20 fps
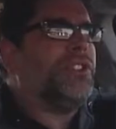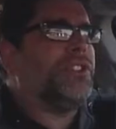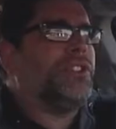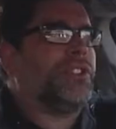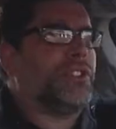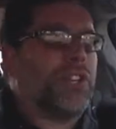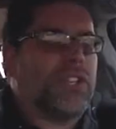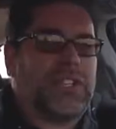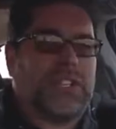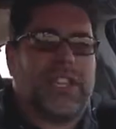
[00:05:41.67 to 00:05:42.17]

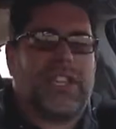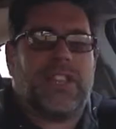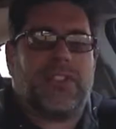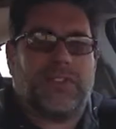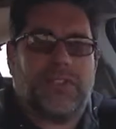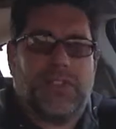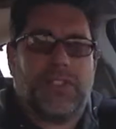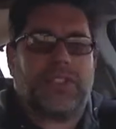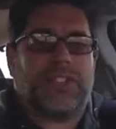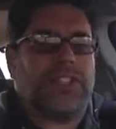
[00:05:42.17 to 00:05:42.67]
certainly the
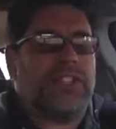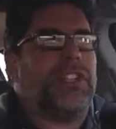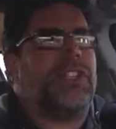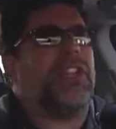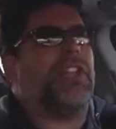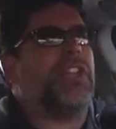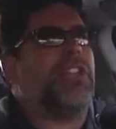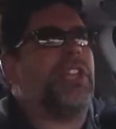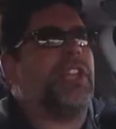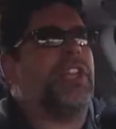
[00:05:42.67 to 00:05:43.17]
first thing you're
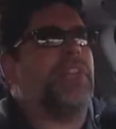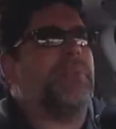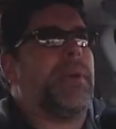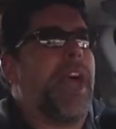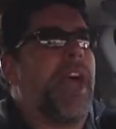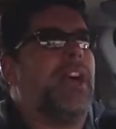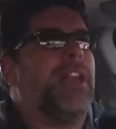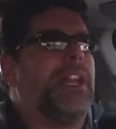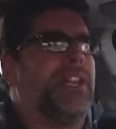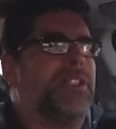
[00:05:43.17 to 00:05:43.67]
going to think
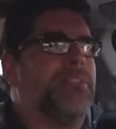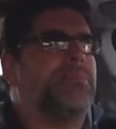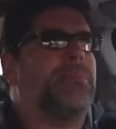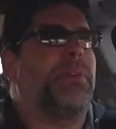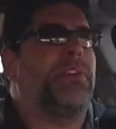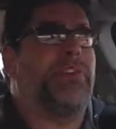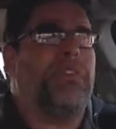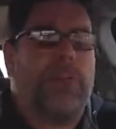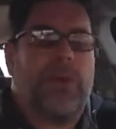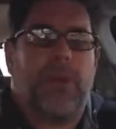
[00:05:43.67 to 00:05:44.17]
about is
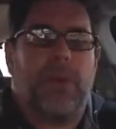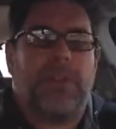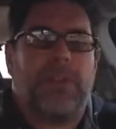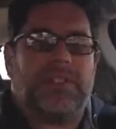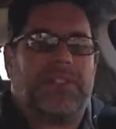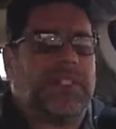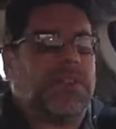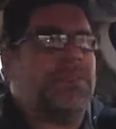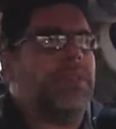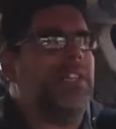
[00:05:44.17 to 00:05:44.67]

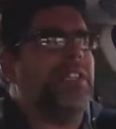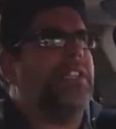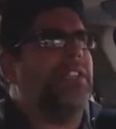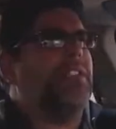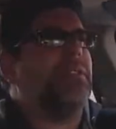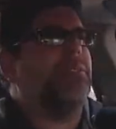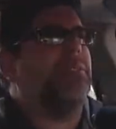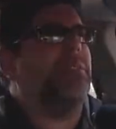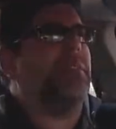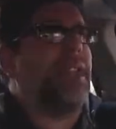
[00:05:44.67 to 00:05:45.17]
performance. I mean,
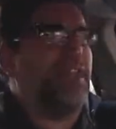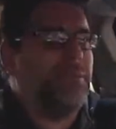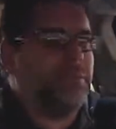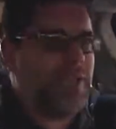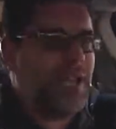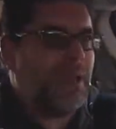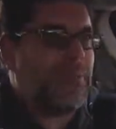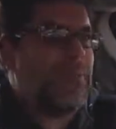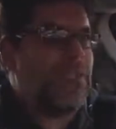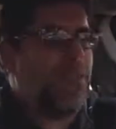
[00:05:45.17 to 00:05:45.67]

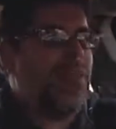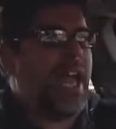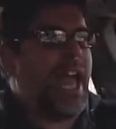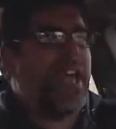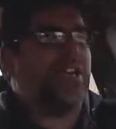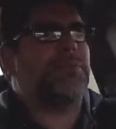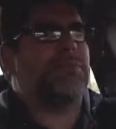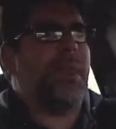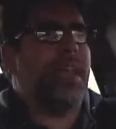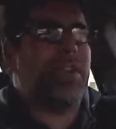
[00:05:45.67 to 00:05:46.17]
BMW
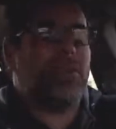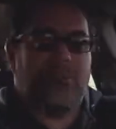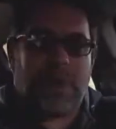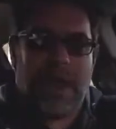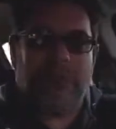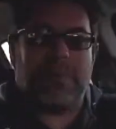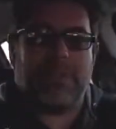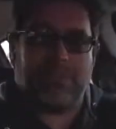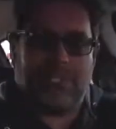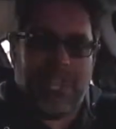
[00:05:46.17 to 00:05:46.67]
has made a
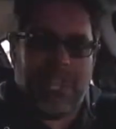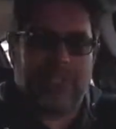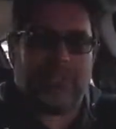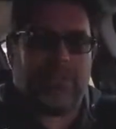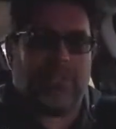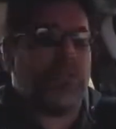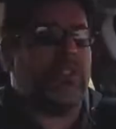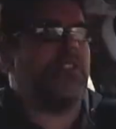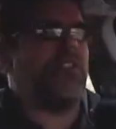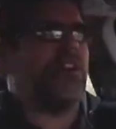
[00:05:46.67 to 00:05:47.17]

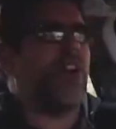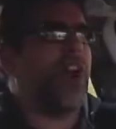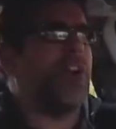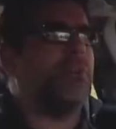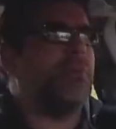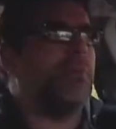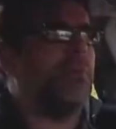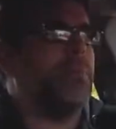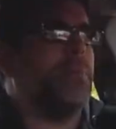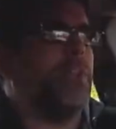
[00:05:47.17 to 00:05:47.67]
reputation with their
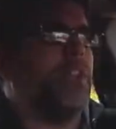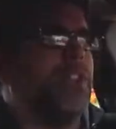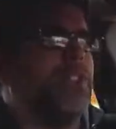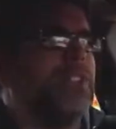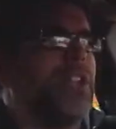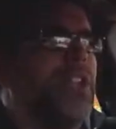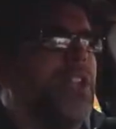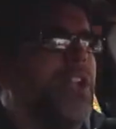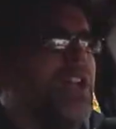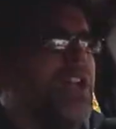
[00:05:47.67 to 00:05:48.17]
automobiles